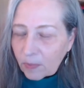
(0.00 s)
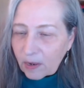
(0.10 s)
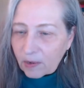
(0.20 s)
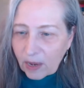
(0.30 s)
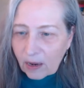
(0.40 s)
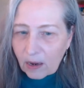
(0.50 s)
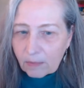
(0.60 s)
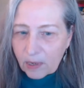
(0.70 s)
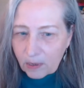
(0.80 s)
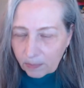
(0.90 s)
because that
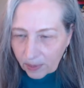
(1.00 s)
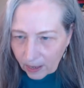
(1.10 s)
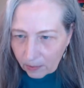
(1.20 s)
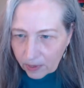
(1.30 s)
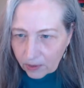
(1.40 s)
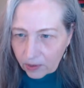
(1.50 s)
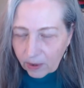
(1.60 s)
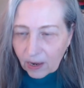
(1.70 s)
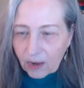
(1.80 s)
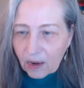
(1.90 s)
comes into play when you're
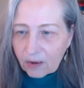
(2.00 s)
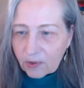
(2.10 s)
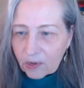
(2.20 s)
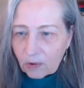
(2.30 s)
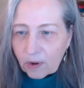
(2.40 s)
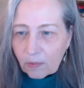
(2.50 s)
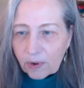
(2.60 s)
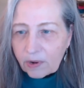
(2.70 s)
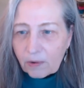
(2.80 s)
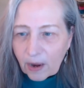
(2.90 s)
doing any kind of a story
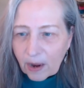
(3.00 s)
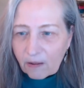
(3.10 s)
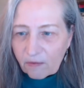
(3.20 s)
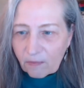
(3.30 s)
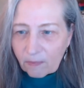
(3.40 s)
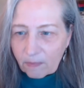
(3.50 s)
where you have